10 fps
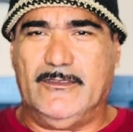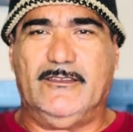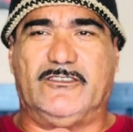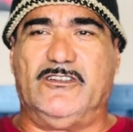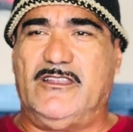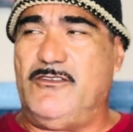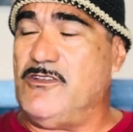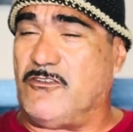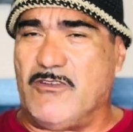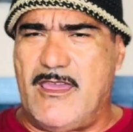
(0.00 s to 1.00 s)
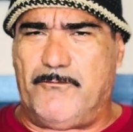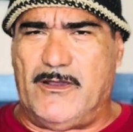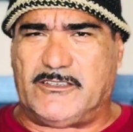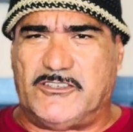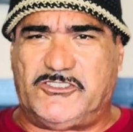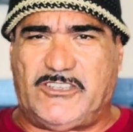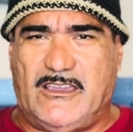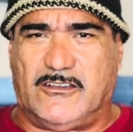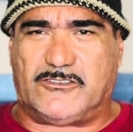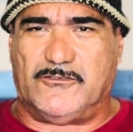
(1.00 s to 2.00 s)
So they even grab us and
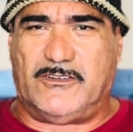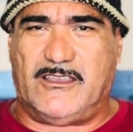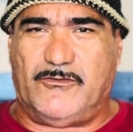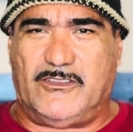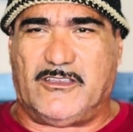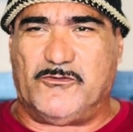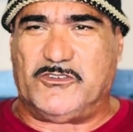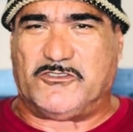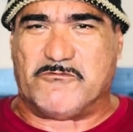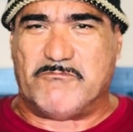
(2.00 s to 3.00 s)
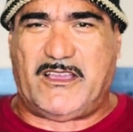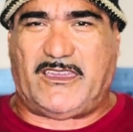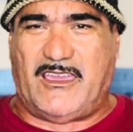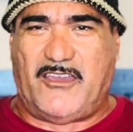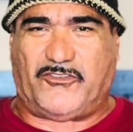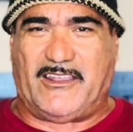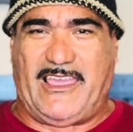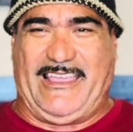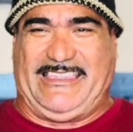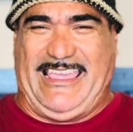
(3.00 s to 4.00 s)
shake us over there. We thought we was going make after that.